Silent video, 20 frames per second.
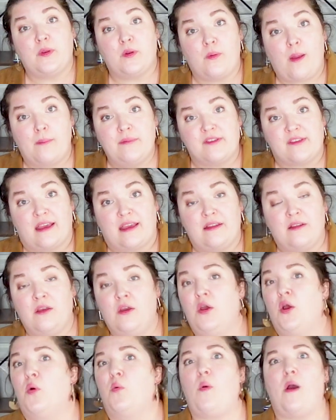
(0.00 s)
your website?
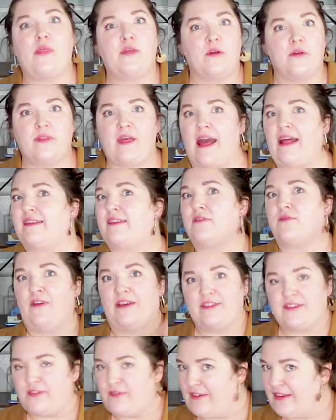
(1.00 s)
Whether that's
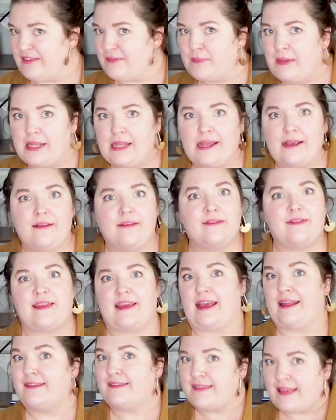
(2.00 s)
face-to-face meetings that
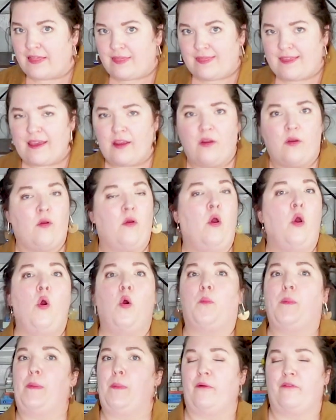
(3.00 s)
get sent there,
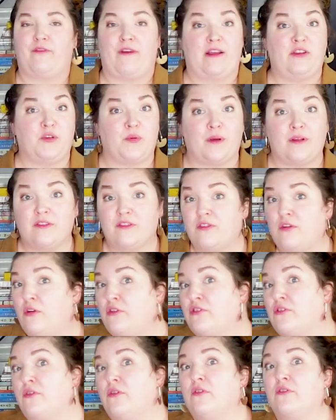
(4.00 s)
people find you on
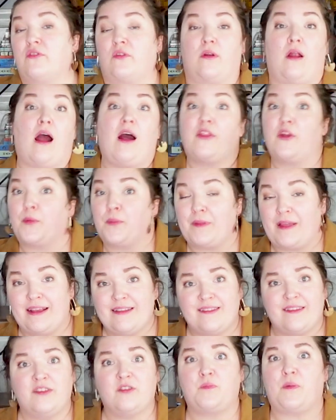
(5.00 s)
socials or other
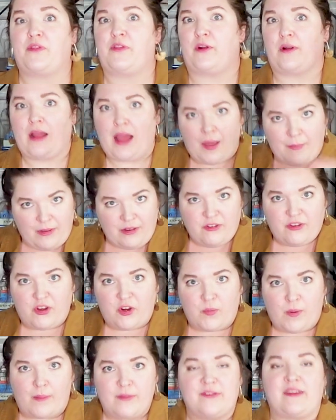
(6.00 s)
places, but they're coming to
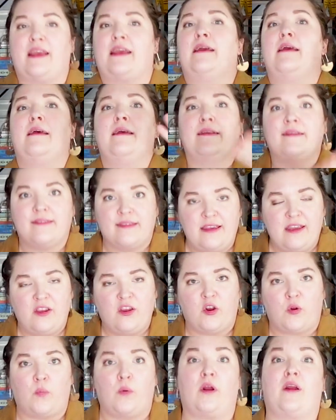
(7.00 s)
your website, seeing
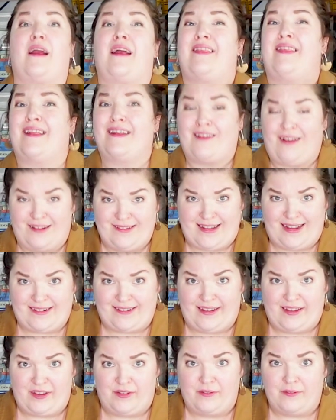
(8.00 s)
your work, and then
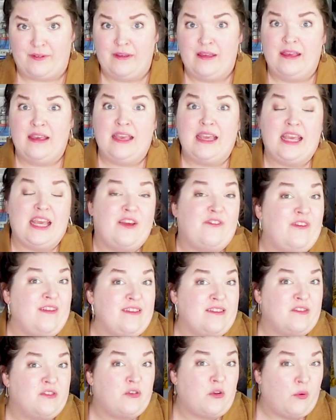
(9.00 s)
contacting you. If
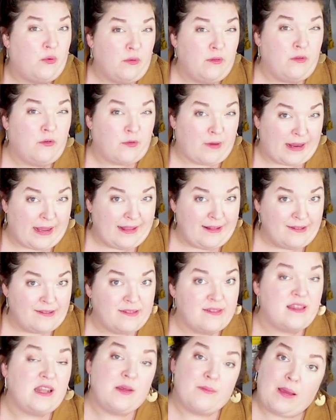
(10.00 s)
it's total crickets,
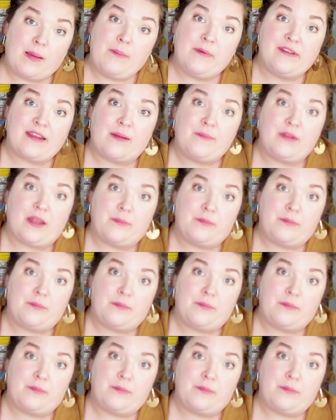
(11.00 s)
then it might be time to